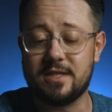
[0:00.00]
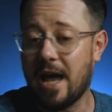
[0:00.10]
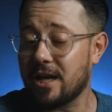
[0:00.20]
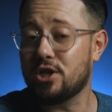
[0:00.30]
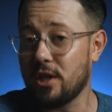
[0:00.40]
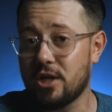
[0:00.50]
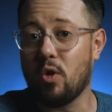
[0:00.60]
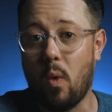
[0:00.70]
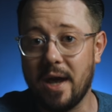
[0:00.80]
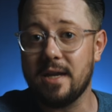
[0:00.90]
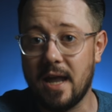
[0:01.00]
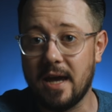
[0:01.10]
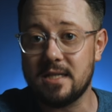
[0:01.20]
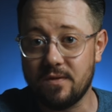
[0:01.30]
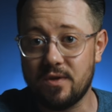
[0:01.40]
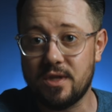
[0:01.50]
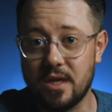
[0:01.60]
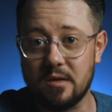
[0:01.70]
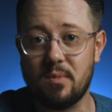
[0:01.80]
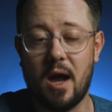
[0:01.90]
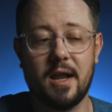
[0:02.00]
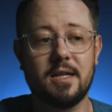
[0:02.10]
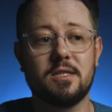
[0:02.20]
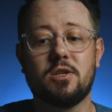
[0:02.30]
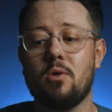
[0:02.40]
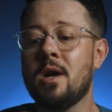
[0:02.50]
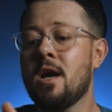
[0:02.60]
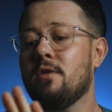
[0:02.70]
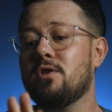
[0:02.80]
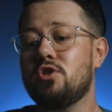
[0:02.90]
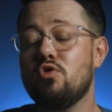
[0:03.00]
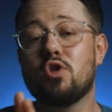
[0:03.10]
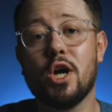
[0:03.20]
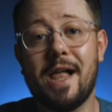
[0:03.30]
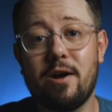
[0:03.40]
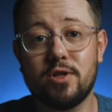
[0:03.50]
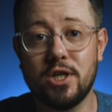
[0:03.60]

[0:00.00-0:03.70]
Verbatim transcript: It's actually quite nice if you think about it. And so the new cloud